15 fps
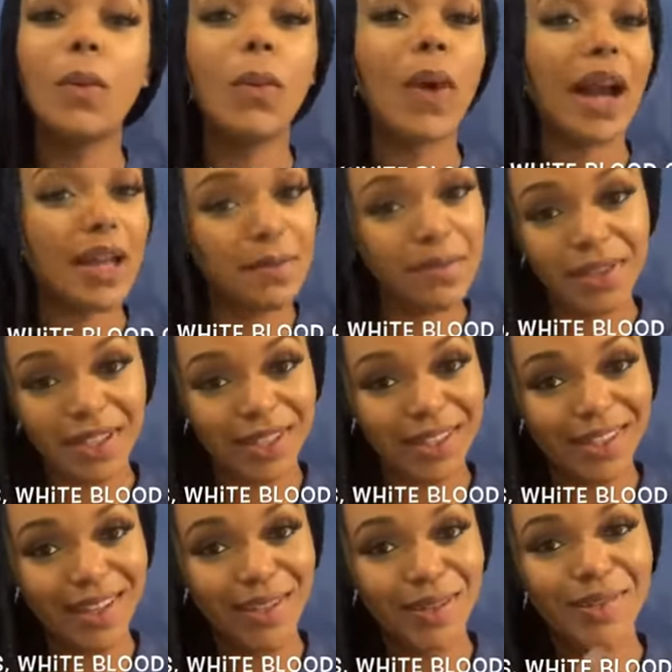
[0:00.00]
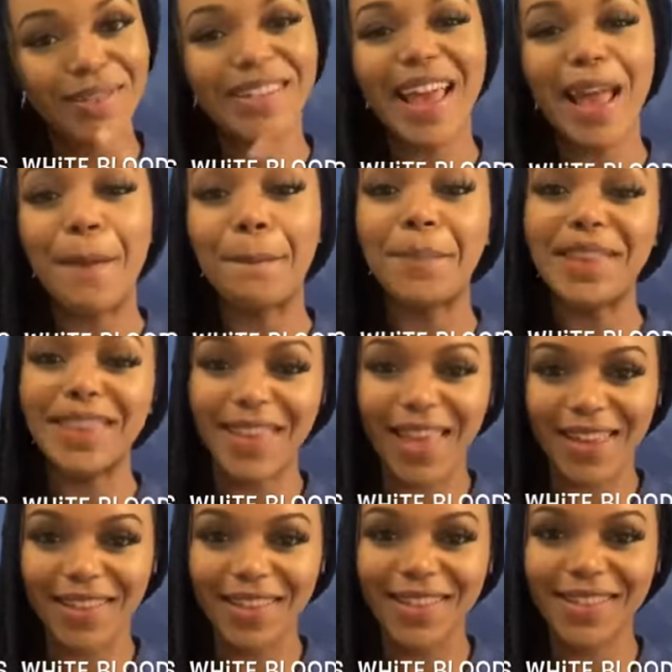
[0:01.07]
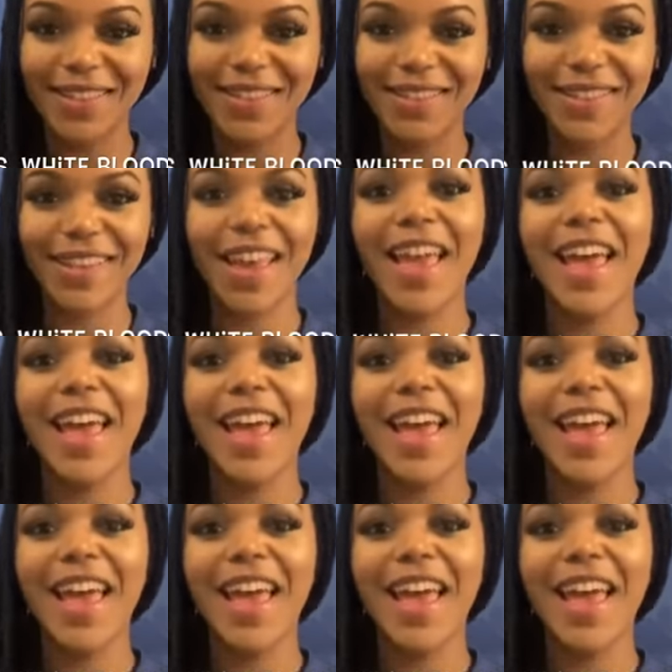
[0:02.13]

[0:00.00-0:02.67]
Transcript: white blood cells, and platelets.